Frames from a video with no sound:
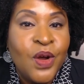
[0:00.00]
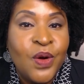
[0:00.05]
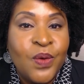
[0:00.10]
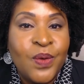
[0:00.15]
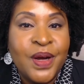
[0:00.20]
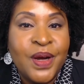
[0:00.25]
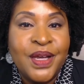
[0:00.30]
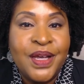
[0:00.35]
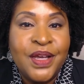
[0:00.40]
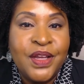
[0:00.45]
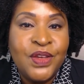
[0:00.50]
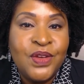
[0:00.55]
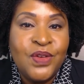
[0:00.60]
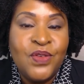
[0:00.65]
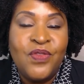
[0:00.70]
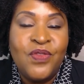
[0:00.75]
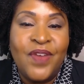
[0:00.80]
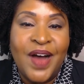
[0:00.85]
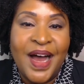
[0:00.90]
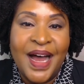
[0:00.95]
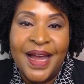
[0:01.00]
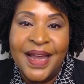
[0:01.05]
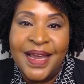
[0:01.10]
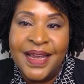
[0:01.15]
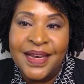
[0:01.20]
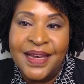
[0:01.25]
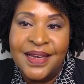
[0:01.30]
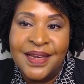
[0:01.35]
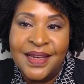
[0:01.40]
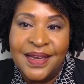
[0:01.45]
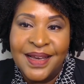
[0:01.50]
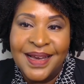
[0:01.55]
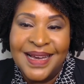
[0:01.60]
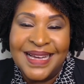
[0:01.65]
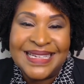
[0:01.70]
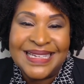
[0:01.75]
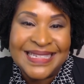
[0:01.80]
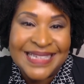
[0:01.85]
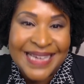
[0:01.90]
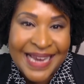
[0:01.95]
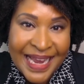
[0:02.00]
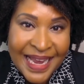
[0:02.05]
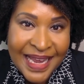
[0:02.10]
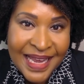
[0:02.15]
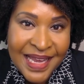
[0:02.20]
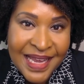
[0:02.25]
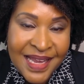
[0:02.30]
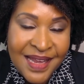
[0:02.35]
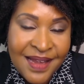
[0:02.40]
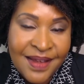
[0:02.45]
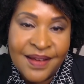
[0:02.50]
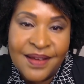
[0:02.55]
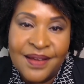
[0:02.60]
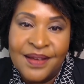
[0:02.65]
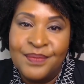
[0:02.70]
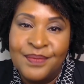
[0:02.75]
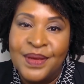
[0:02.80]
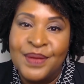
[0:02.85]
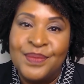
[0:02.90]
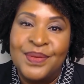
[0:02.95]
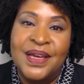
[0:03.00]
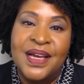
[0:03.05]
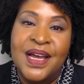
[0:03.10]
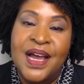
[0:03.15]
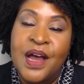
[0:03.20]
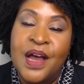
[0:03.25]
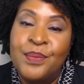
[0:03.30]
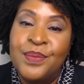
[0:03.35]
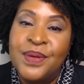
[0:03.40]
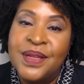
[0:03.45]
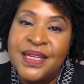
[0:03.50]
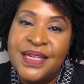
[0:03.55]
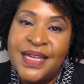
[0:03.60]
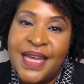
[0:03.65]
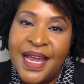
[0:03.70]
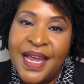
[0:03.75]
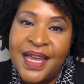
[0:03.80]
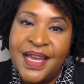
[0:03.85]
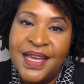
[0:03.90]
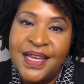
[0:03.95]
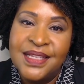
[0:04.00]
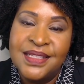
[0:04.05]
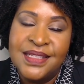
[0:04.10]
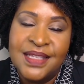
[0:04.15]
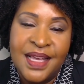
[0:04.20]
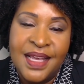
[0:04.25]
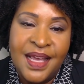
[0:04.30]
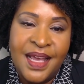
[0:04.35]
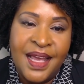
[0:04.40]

Where can you find a day, maybe a couple of days?